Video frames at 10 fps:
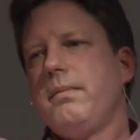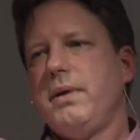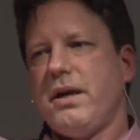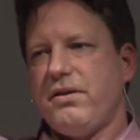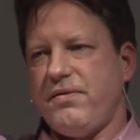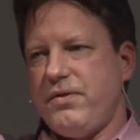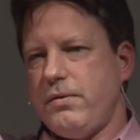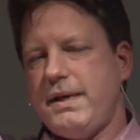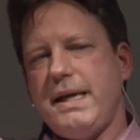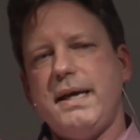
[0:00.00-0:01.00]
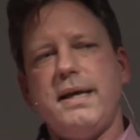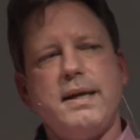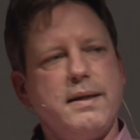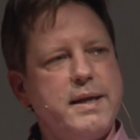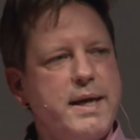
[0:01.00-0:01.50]
Because if you
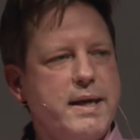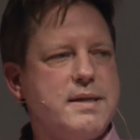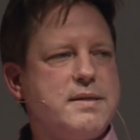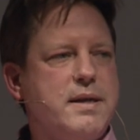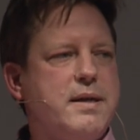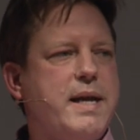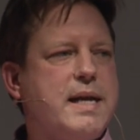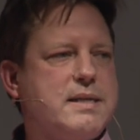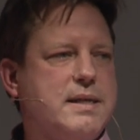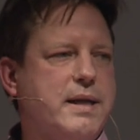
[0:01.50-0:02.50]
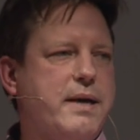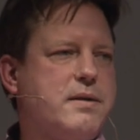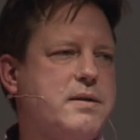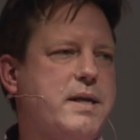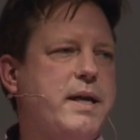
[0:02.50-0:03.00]
did, then I can send a nasty
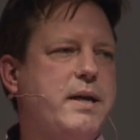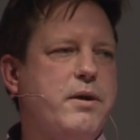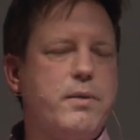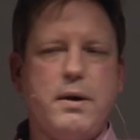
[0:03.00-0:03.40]
letter saying you